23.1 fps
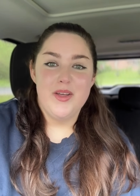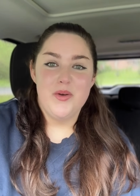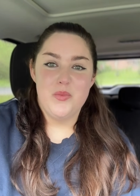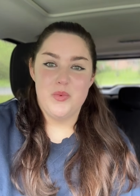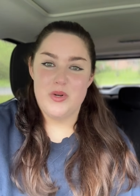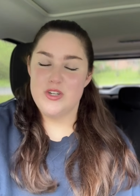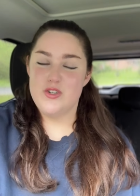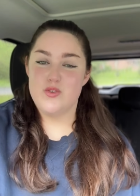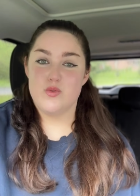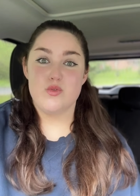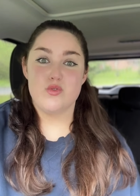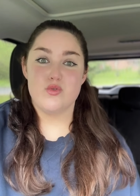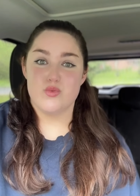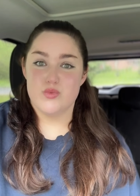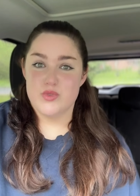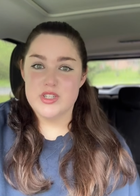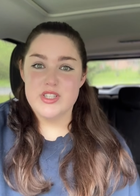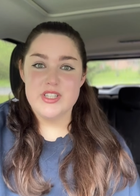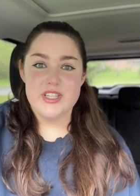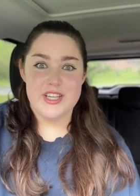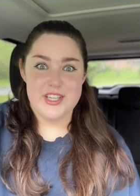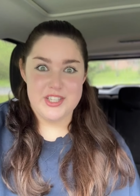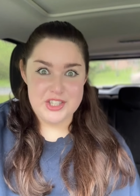which was
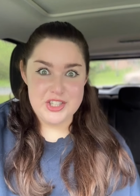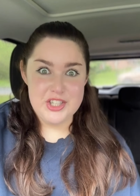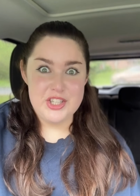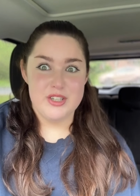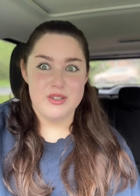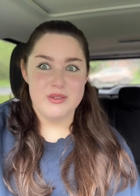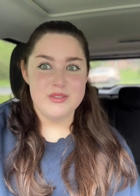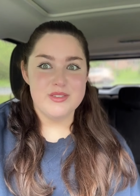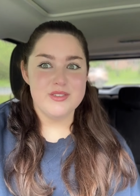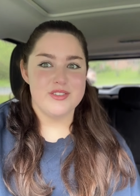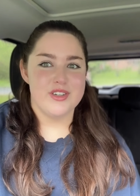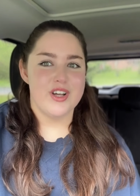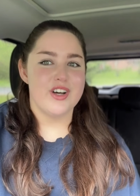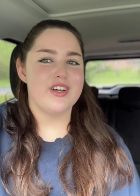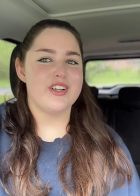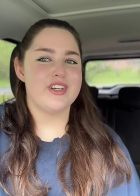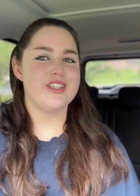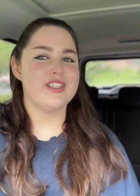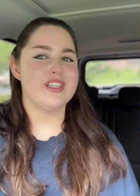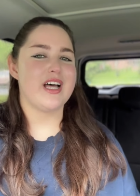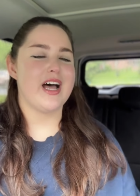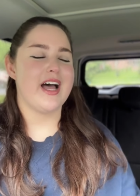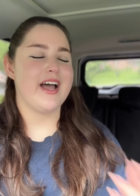really cute, not
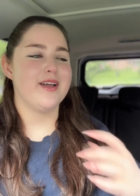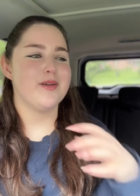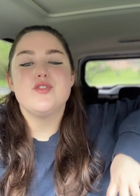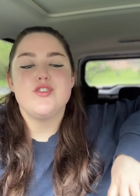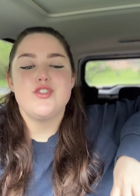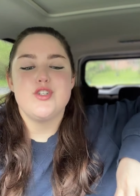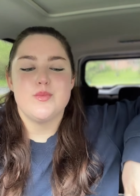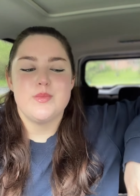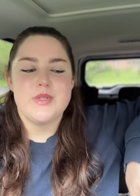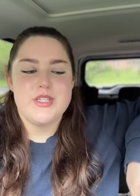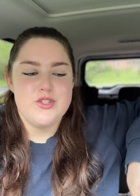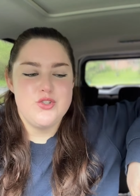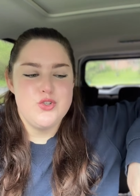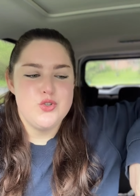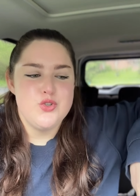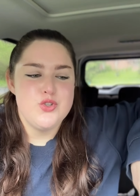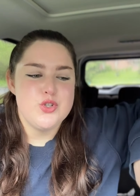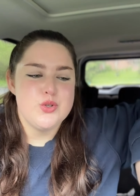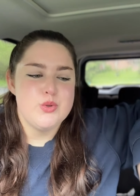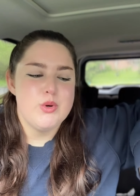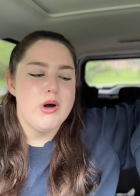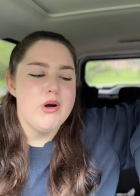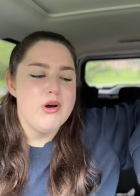gonna lie. So my two
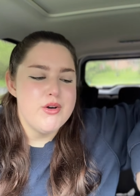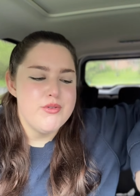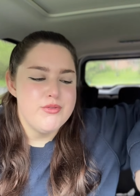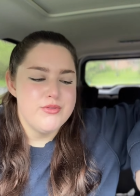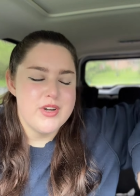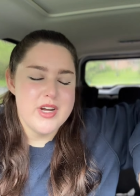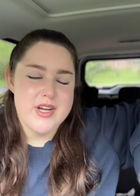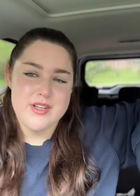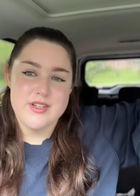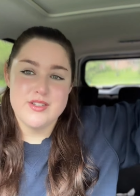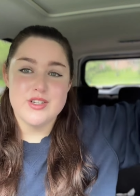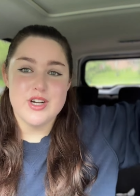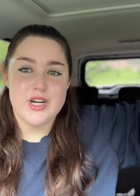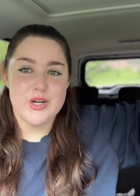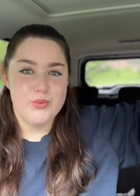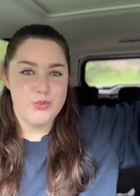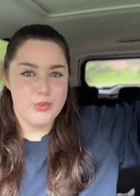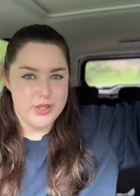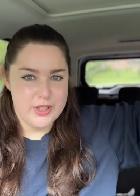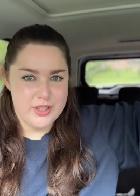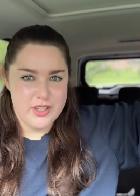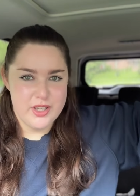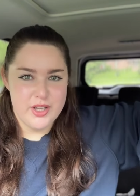Chihuahua friends are
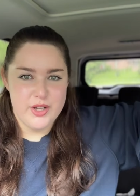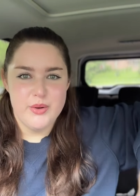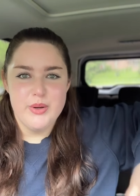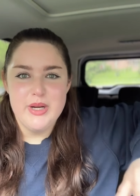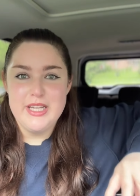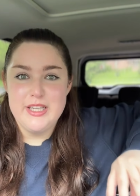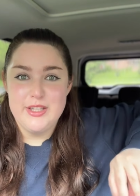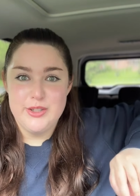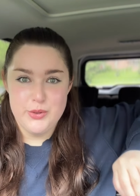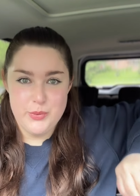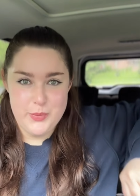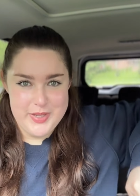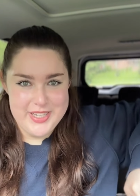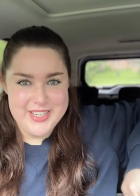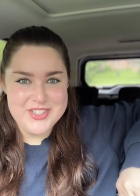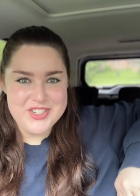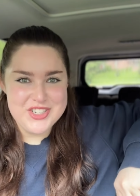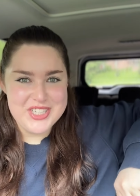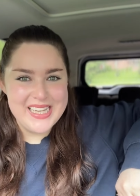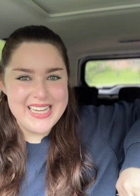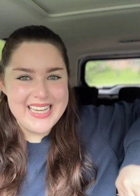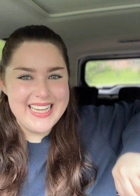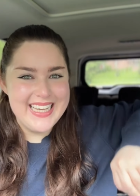Willow and
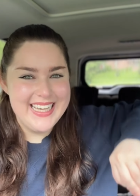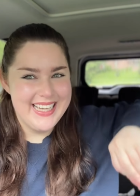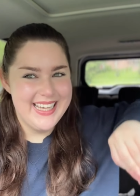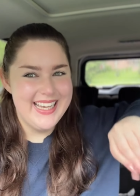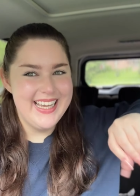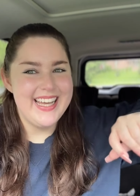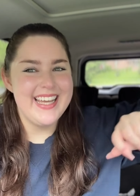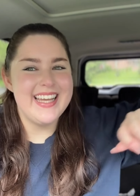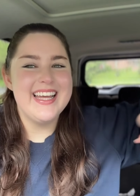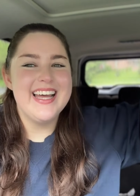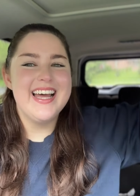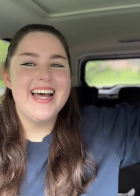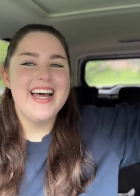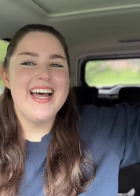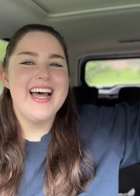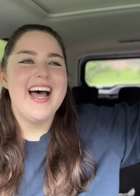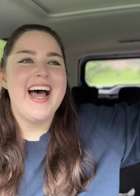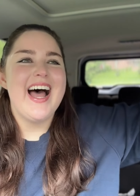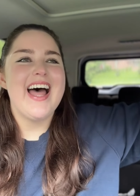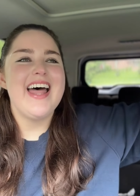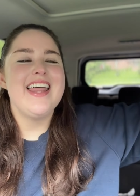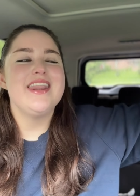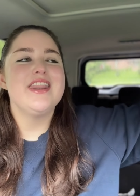Luigi.
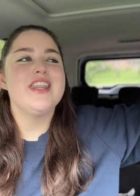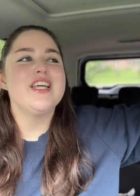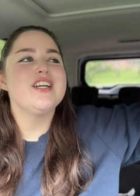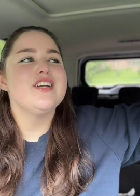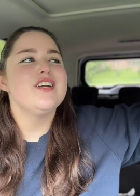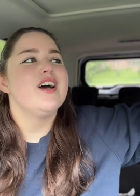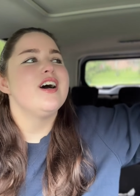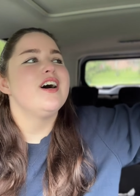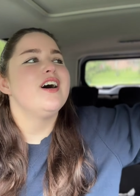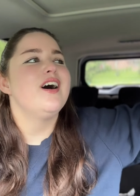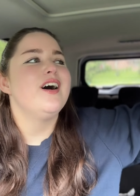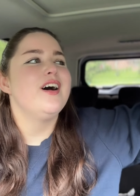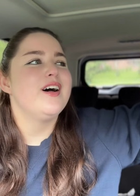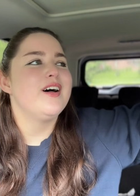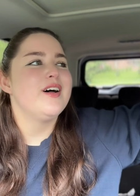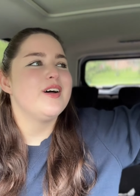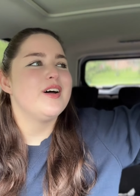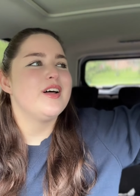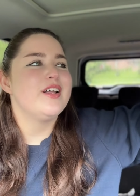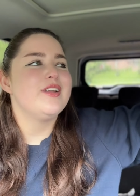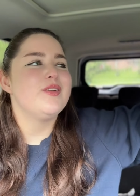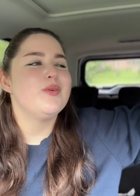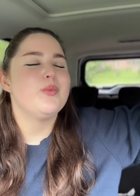And they're,
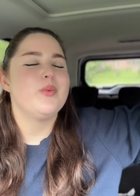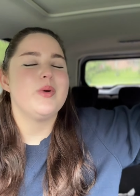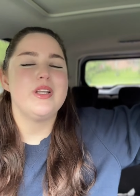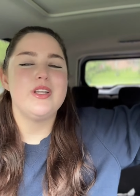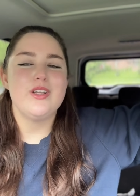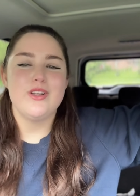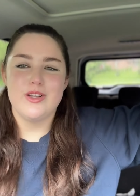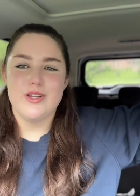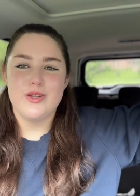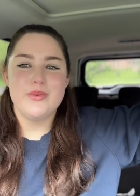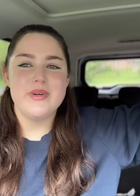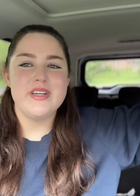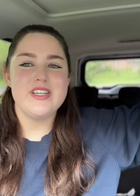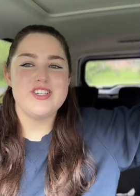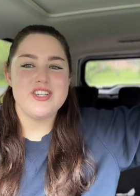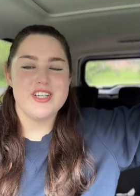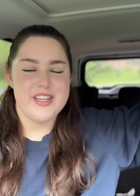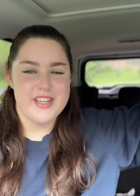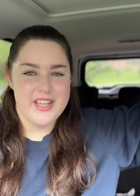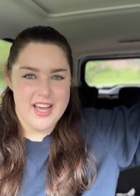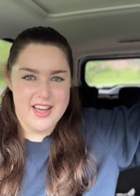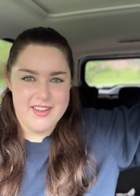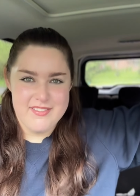Willow, Luigi,
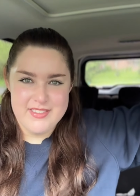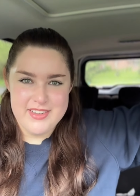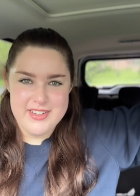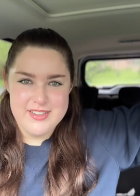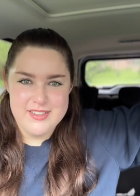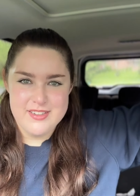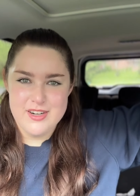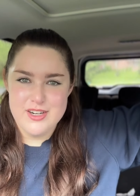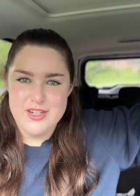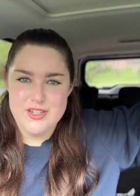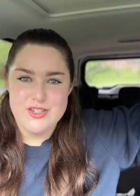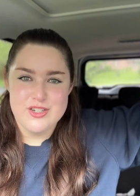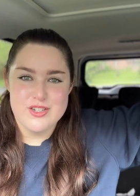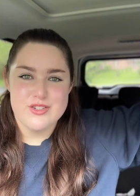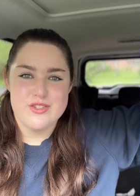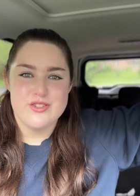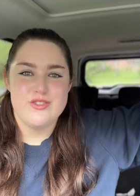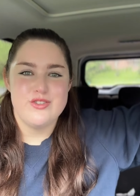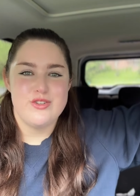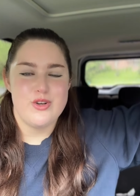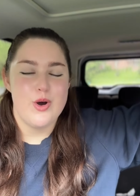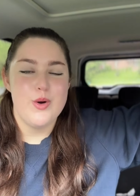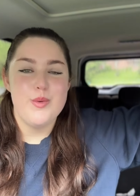and Kevin are
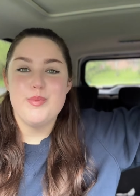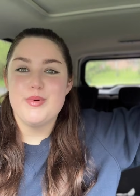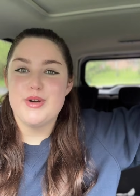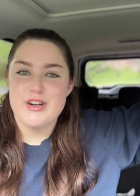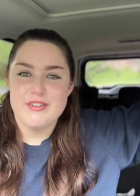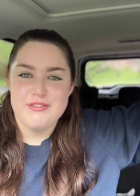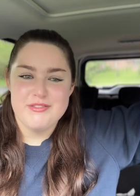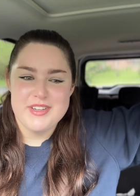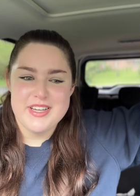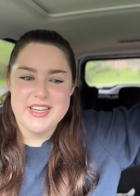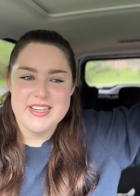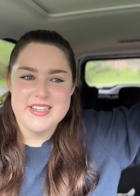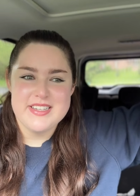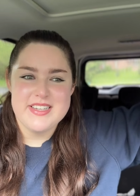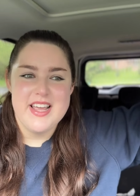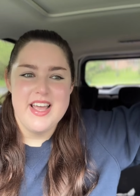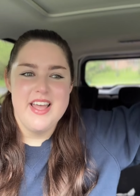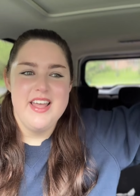just so perfect.